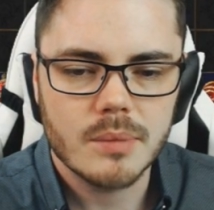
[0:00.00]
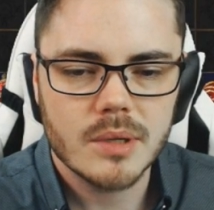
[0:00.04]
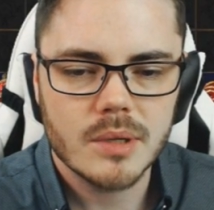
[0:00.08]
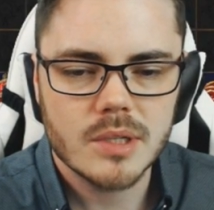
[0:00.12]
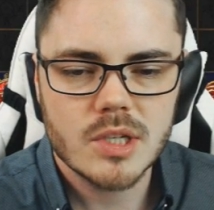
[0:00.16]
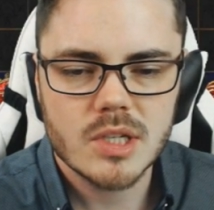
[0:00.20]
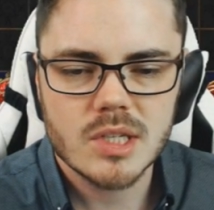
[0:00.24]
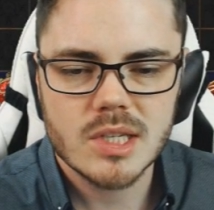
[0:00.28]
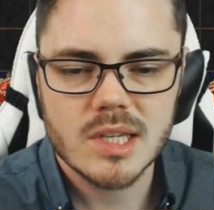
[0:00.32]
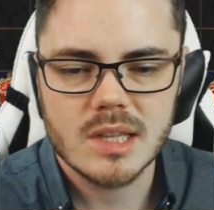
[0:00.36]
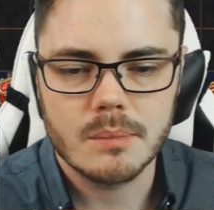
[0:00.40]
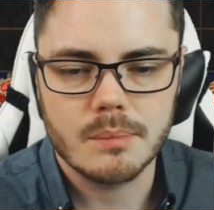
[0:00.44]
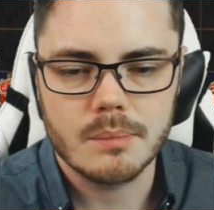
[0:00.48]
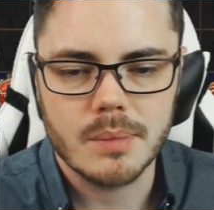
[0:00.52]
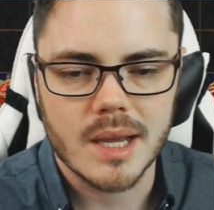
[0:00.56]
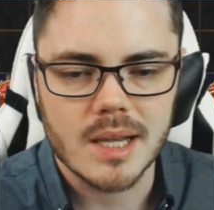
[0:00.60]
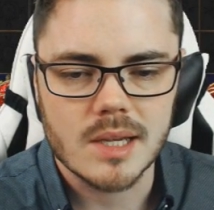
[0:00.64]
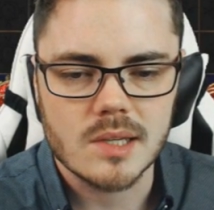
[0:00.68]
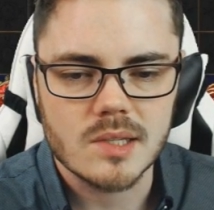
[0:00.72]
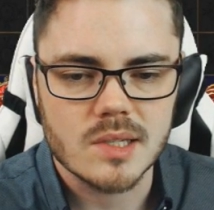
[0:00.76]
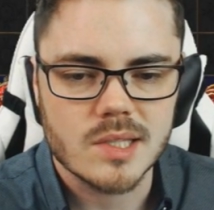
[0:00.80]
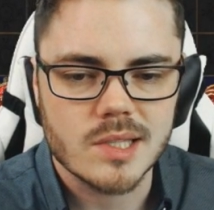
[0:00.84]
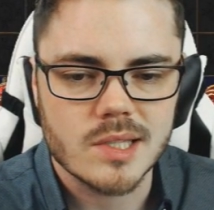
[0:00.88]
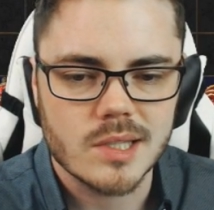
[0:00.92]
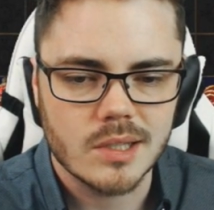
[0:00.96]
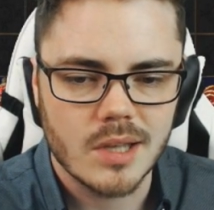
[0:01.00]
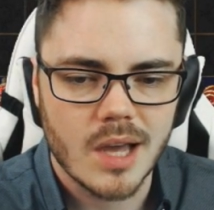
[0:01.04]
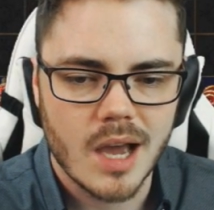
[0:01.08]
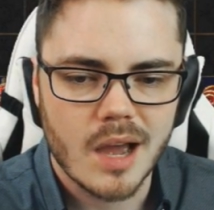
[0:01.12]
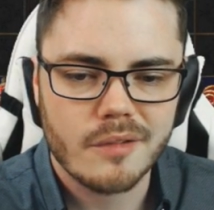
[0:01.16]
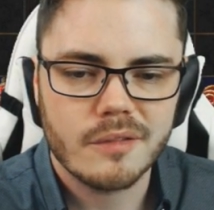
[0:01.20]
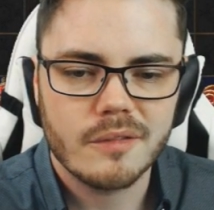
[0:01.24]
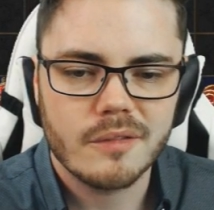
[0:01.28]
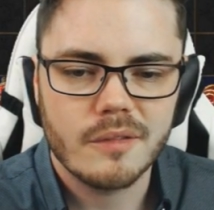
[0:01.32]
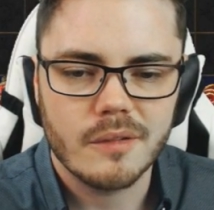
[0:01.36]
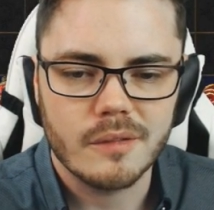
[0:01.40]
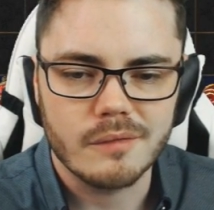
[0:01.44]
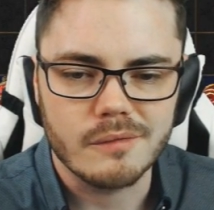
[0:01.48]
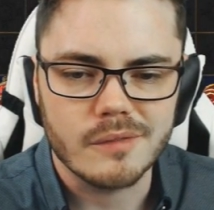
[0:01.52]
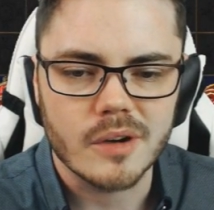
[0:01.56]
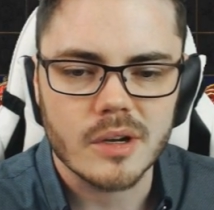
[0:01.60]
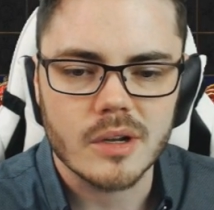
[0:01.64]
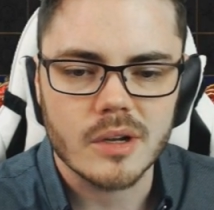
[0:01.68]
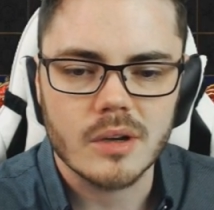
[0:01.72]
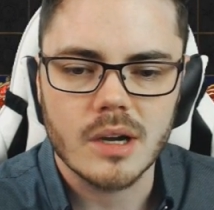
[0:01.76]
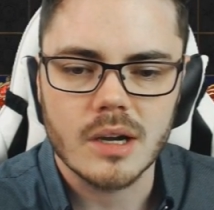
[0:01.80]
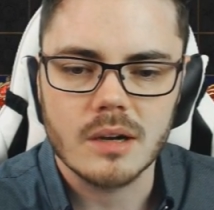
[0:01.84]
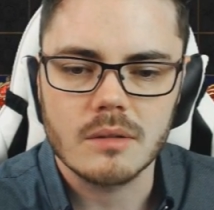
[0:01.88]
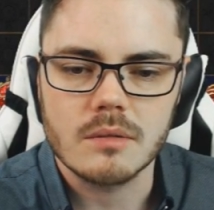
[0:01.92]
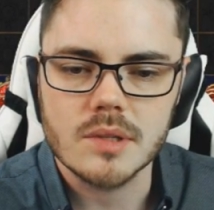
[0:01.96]
But just at the base, it's life and
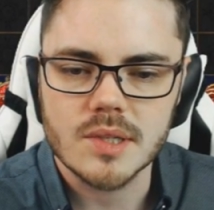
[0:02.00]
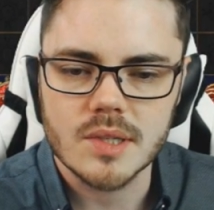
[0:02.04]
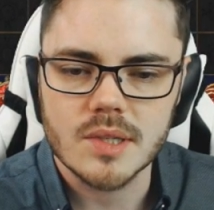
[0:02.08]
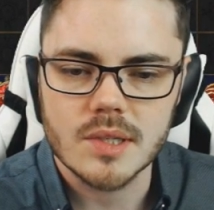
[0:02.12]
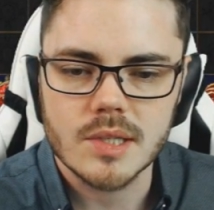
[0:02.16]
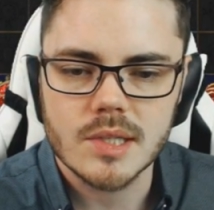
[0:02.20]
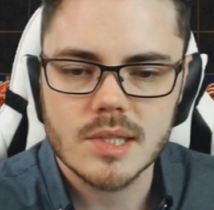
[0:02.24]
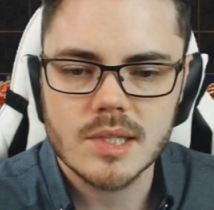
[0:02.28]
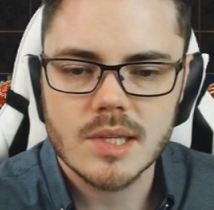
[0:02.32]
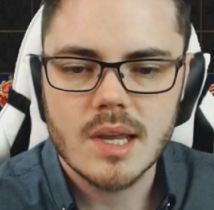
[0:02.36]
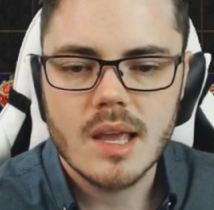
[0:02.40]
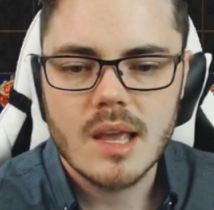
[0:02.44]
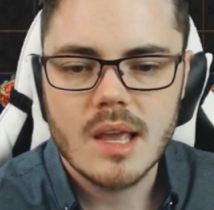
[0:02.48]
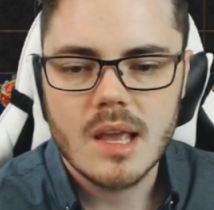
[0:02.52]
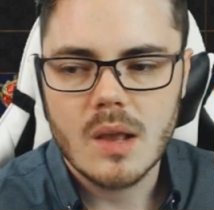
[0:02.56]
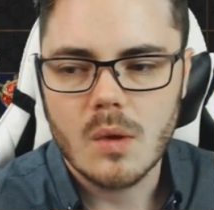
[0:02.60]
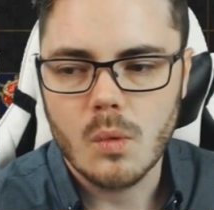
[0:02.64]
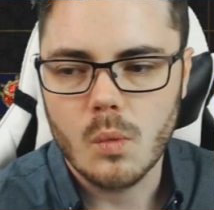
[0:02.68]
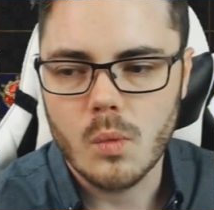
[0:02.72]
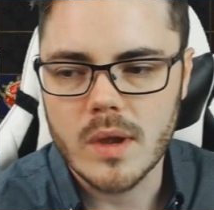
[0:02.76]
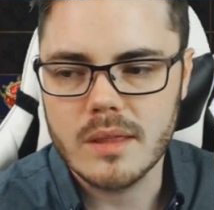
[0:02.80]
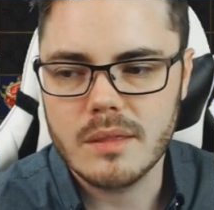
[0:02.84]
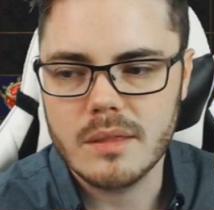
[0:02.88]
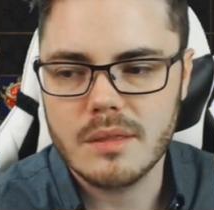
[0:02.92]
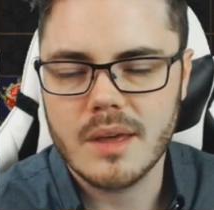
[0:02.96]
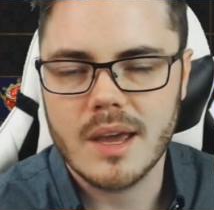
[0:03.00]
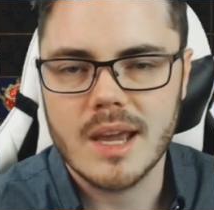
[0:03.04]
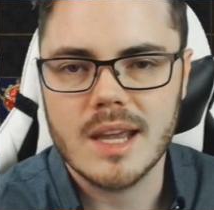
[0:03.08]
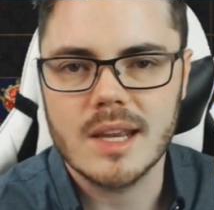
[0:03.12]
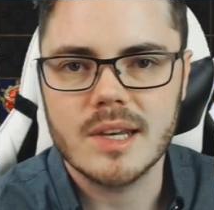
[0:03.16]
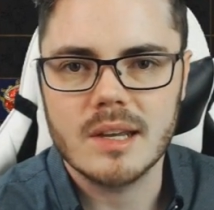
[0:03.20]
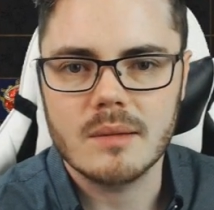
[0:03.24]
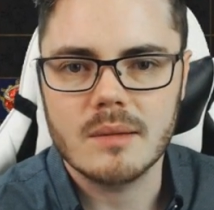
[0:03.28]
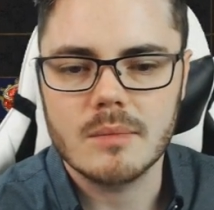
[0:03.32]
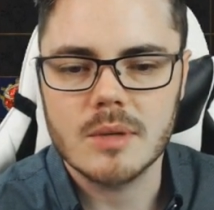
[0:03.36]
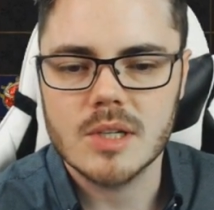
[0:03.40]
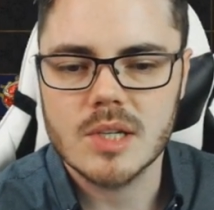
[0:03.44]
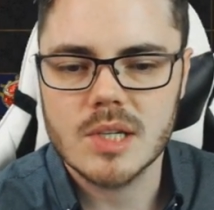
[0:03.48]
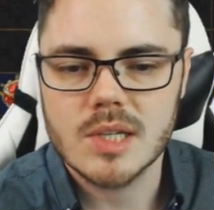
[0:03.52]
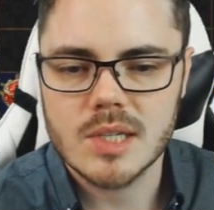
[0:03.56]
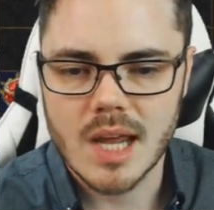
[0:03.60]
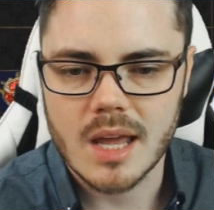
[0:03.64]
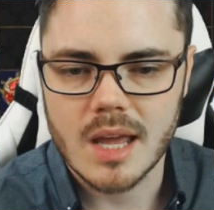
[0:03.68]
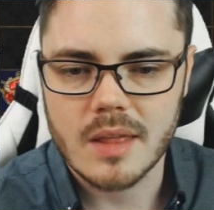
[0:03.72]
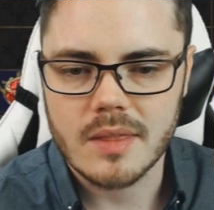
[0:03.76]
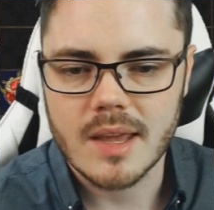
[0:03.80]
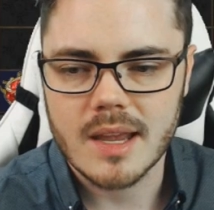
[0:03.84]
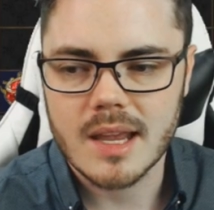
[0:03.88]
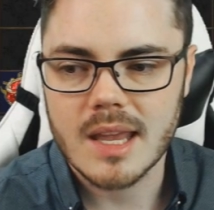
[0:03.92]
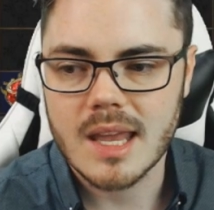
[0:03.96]
very high resist with a damage
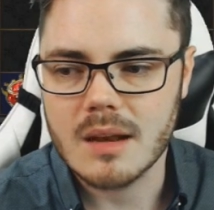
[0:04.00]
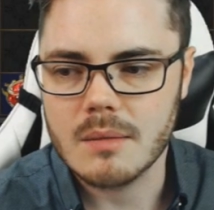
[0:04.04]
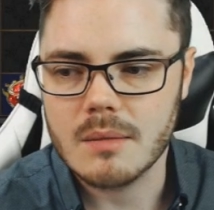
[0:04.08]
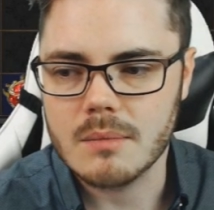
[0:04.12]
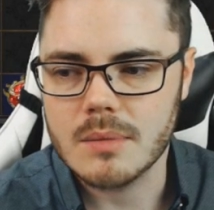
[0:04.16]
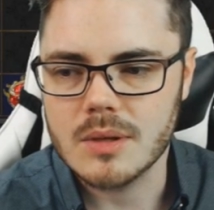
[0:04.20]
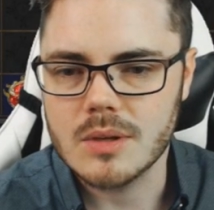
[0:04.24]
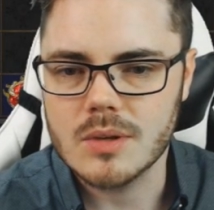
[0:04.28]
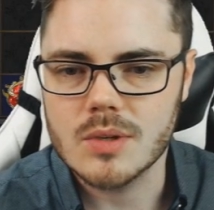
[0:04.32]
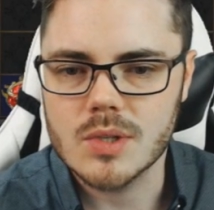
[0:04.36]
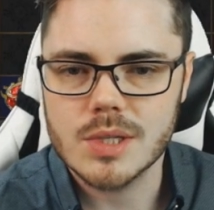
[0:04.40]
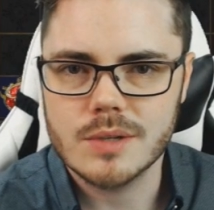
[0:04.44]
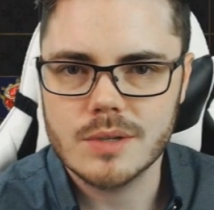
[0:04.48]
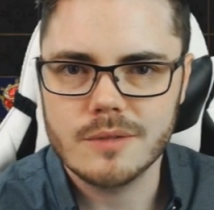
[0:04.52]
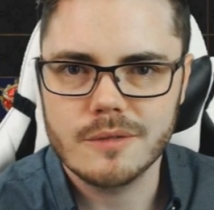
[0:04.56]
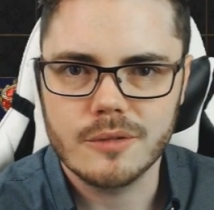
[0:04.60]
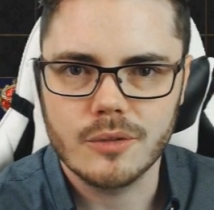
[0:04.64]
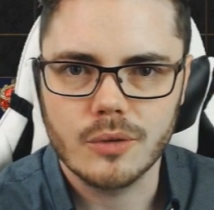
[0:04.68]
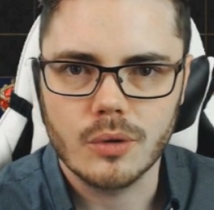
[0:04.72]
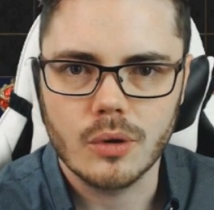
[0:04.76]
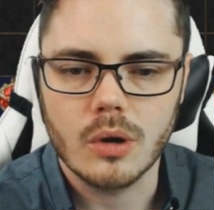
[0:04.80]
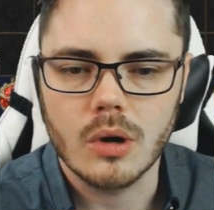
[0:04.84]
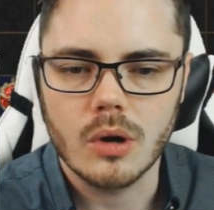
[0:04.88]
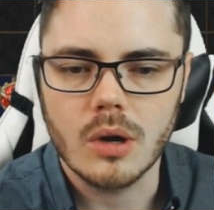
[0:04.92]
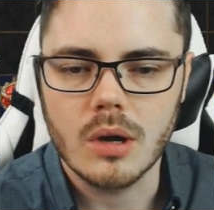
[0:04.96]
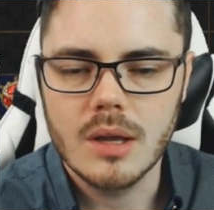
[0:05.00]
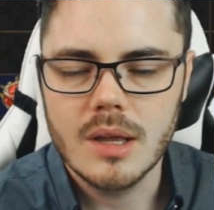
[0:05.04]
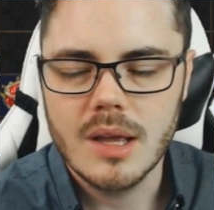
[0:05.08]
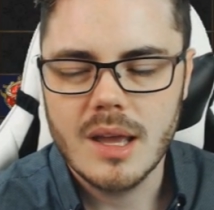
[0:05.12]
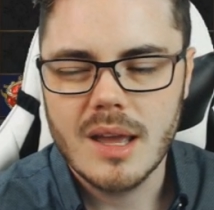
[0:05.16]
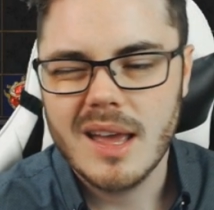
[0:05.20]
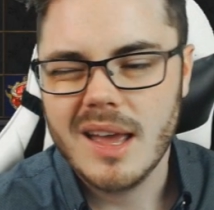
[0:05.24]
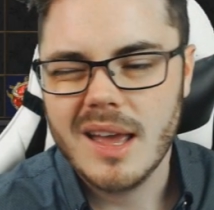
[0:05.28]
stat that can be used for